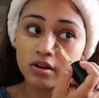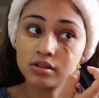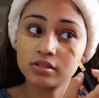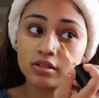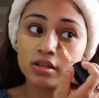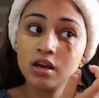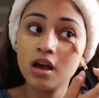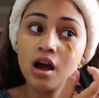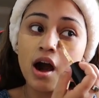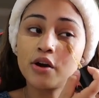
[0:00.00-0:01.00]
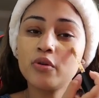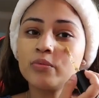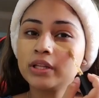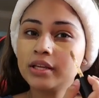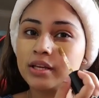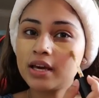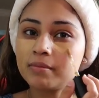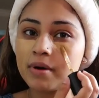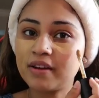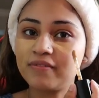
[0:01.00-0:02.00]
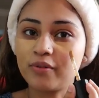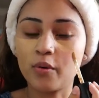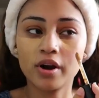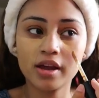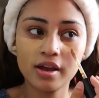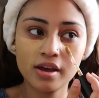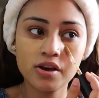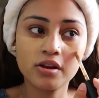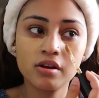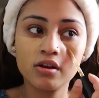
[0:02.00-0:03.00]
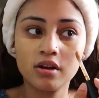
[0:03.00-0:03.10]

Honestly, I don't really get my forehead